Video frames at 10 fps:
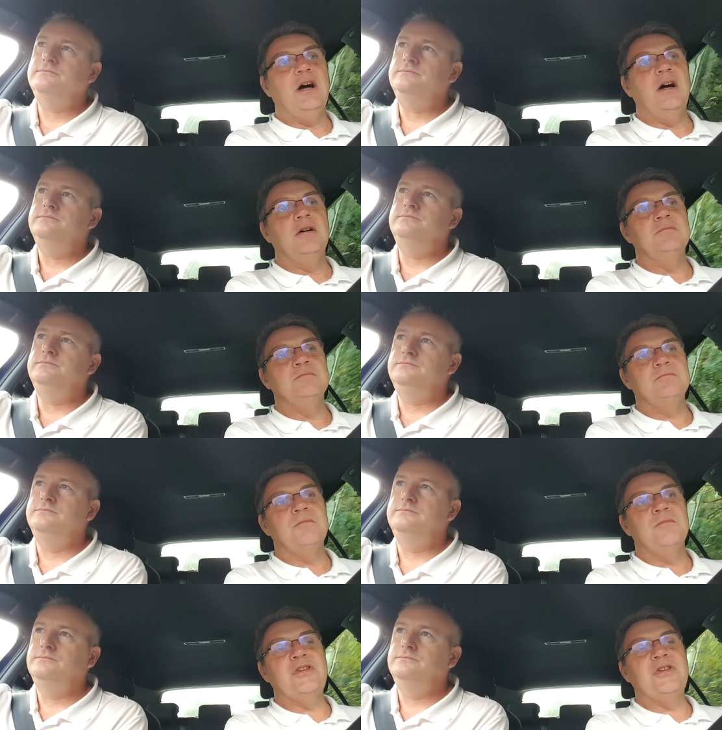Speaker 1: Um,
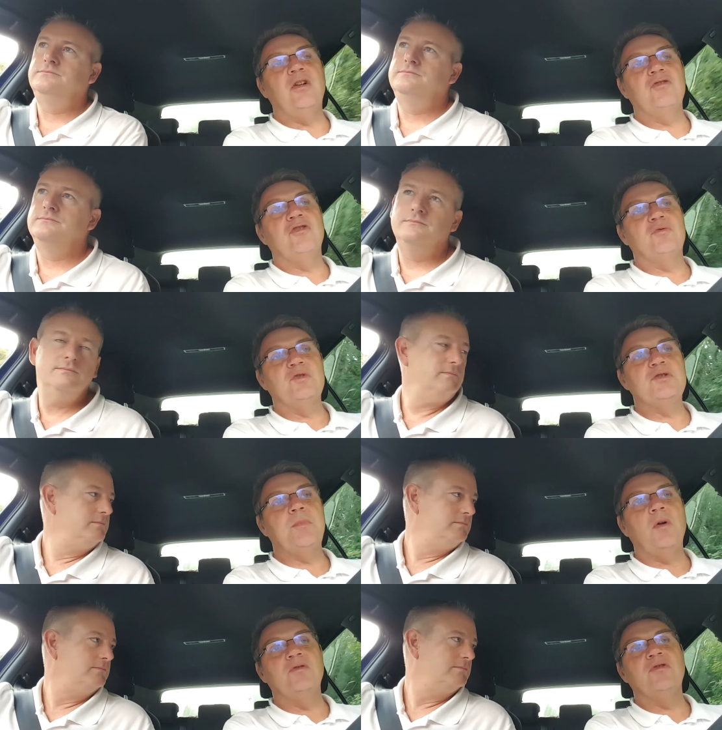Telos's
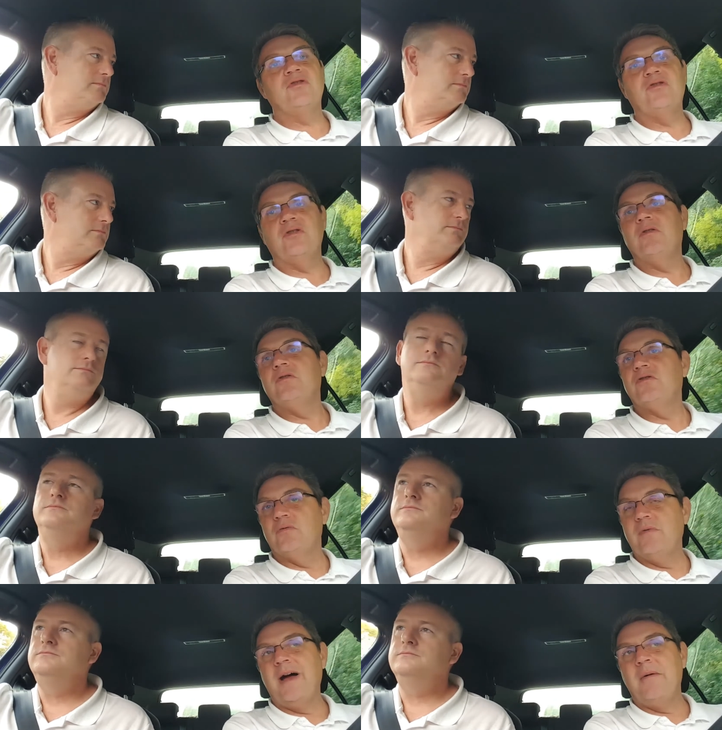response to, to
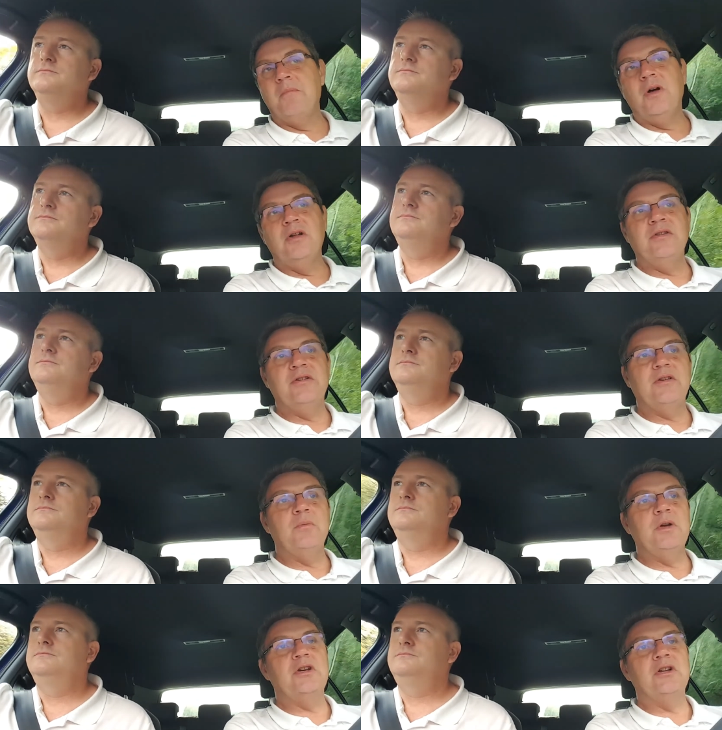Ram, and
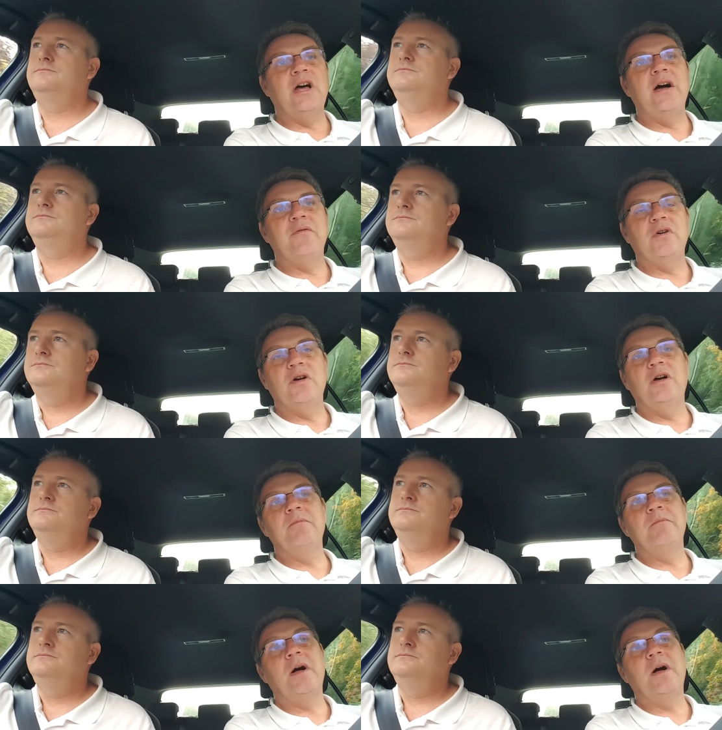we're going to have a. am